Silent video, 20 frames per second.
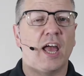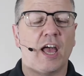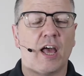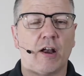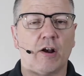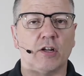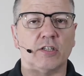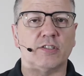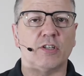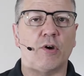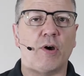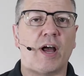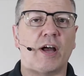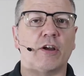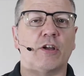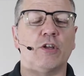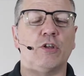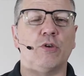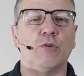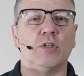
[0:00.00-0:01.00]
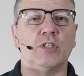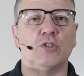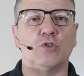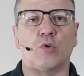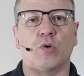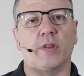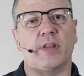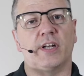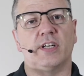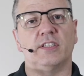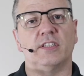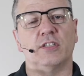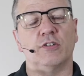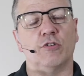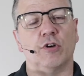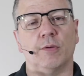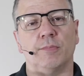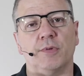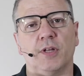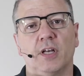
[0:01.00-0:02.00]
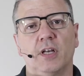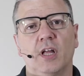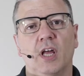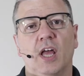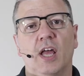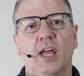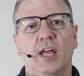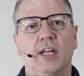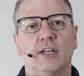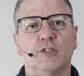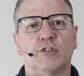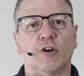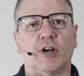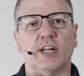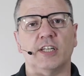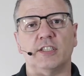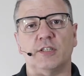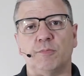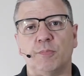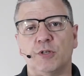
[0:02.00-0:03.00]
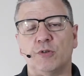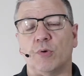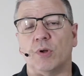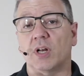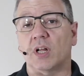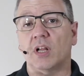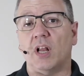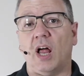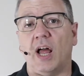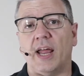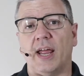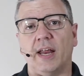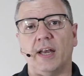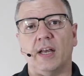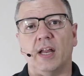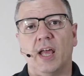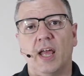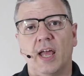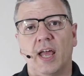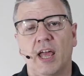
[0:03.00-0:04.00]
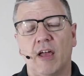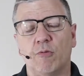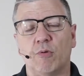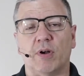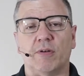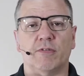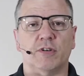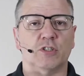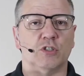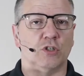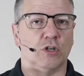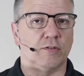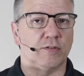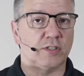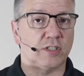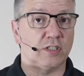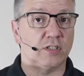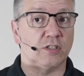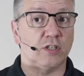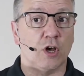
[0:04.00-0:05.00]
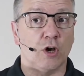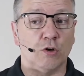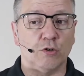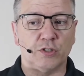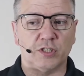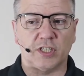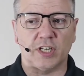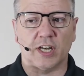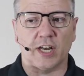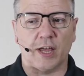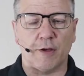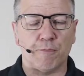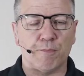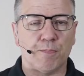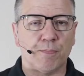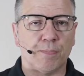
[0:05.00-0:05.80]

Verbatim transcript: and also how can you ensure that it's encrypted in transit between a client and whatever service is hosting it.